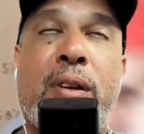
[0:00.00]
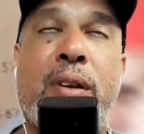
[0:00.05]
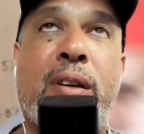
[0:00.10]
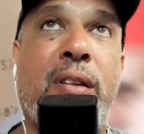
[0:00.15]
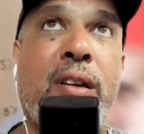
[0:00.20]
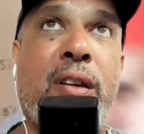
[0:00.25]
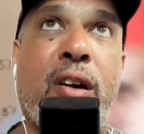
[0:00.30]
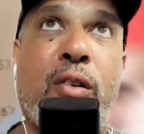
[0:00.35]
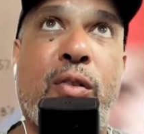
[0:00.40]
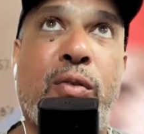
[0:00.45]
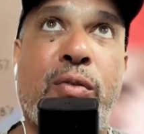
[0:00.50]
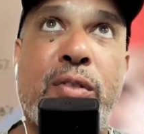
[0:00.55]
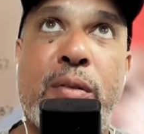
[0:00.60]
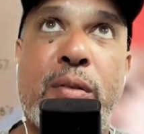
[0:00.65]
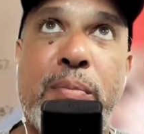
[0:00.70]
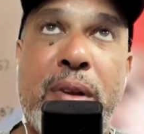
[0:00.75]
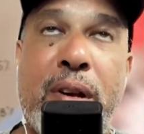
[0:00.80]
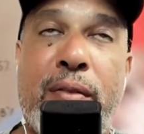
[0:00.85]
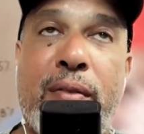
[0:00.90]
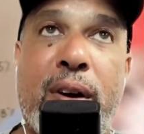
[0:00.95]
You know, it was a
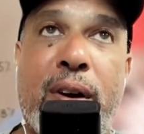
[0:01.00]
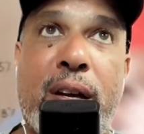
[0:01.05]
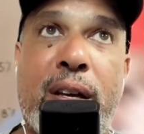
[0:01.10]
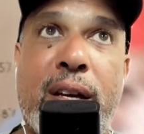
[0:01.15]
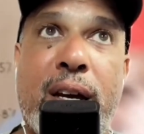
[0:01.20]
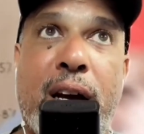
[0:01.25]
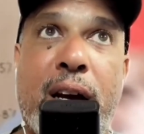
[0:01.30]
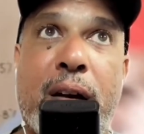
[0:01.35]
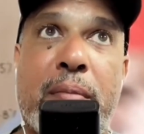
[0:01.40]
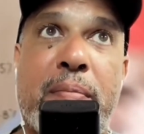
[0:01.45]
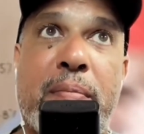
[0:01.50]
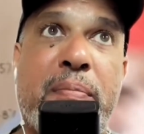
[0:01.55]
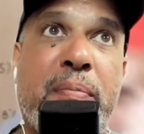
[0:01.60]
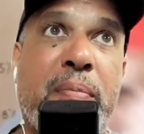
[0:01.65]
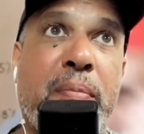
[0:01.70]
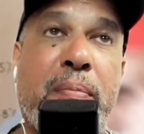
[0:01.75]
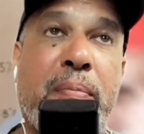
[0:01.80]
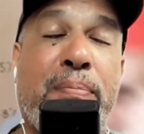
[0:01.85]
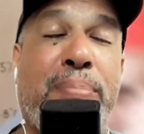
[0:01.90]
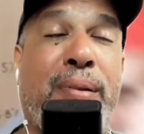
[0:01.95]
bit of a
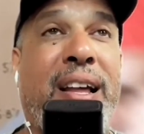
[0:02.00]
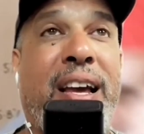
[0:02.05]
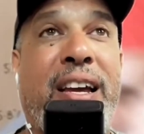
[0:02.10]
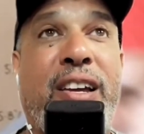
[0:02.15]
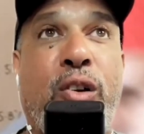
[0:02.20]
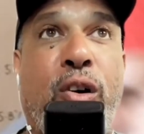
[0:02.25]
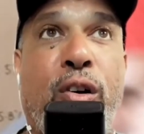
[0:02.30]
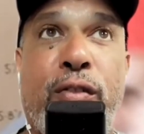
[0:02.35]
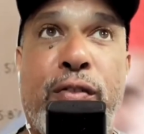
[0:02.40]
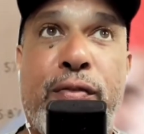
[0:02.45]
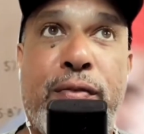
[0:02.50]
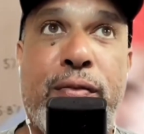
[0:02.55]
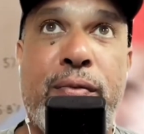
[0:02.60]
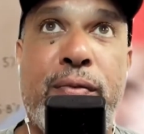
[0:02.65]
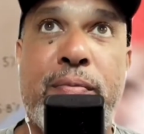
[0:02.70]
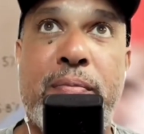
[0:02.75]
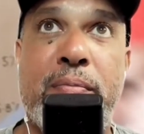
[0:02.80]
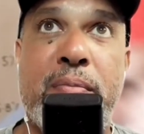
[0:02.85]
played off